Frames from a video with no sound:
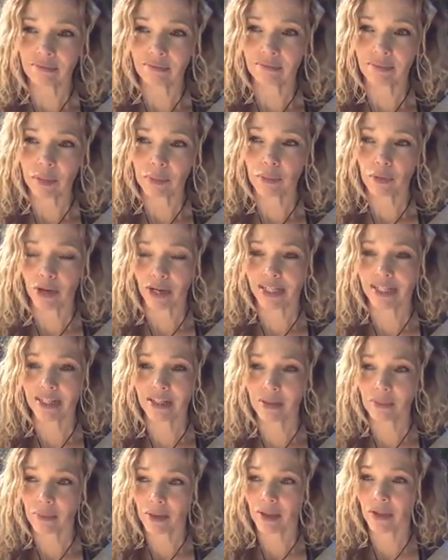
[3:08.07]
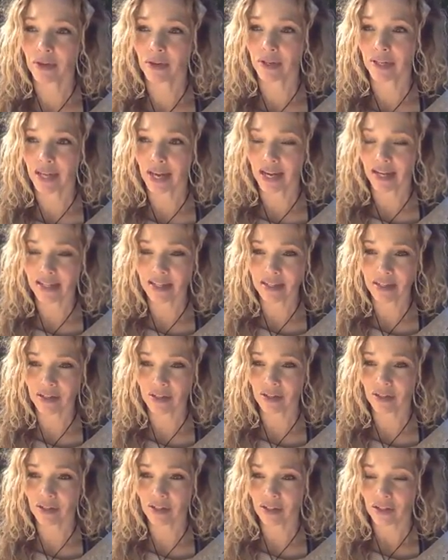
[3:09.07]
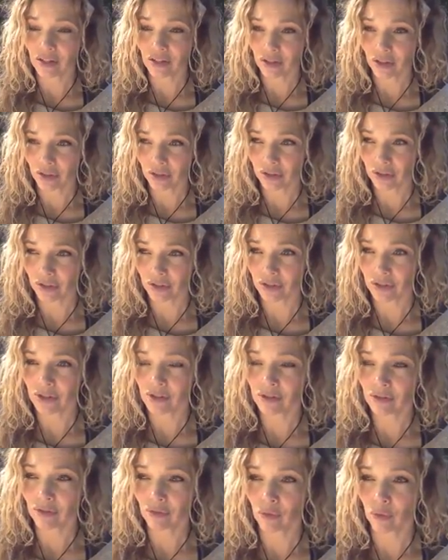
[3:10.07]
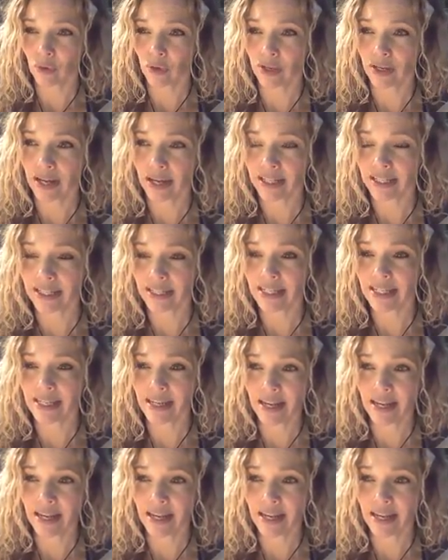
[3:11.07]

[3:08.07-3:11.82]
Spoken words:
pray to the mother and ask her for guidance,